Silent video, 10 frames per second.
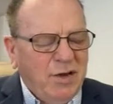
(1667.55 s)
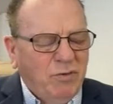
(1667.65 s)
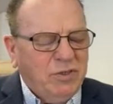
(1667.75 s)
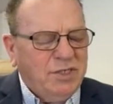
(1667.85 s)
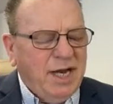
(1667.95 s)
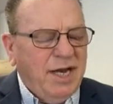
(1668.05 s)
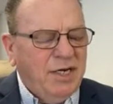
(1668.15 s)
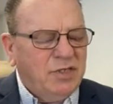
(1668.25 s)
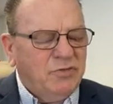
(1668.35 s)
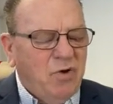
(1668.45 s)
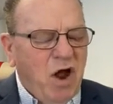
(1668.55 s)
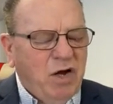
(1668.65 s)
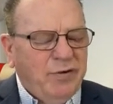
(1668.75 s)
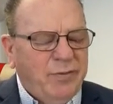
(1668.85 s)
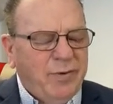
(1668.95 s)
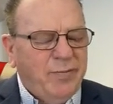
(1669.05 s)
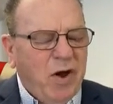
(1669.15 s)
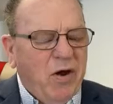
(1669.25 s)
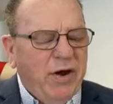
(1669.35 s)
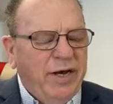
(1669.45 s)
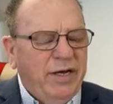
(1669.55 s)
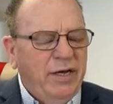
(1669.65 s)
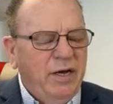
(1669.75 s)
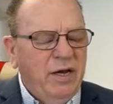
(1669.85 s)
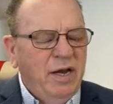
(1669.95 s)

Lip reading: they will say it is wrong to be married